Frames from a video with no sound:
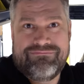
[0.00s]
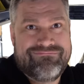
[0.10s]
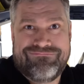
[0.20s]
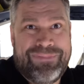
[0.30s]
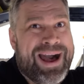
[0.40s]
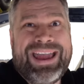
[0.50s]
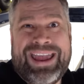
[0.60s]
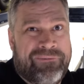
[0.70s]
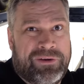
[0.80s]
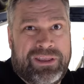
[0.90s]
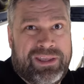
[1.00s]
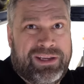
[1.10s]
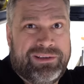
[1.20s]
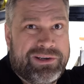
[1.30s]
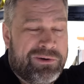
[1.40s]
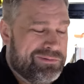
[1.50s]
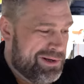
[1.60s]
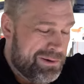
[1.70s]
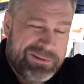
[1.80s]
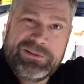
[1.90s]
buy everything don't
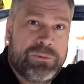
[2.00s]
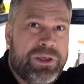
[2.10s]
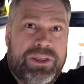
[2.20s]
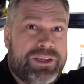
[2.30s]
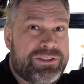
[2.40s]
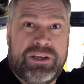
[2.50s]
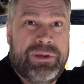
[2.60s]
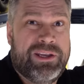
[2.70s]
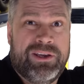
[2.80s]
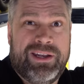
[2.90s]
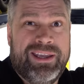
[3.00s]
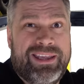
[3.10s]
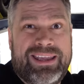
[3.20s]
don't assume anything's gonna be good